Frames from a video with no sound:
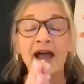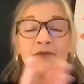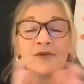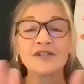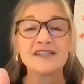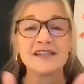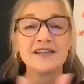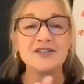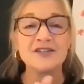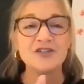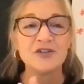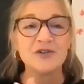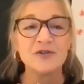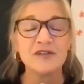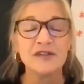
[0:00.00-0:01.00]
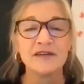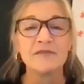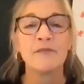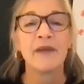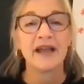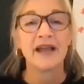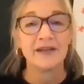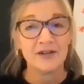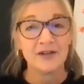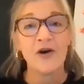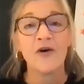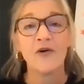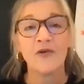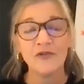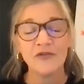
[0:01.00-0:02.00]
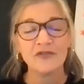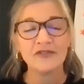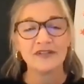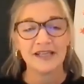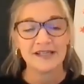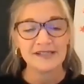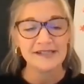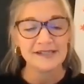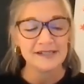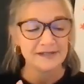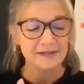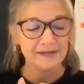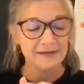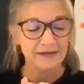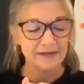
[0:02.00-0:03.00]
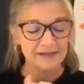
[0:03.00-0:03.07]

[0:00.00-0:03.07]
I will send you my no list.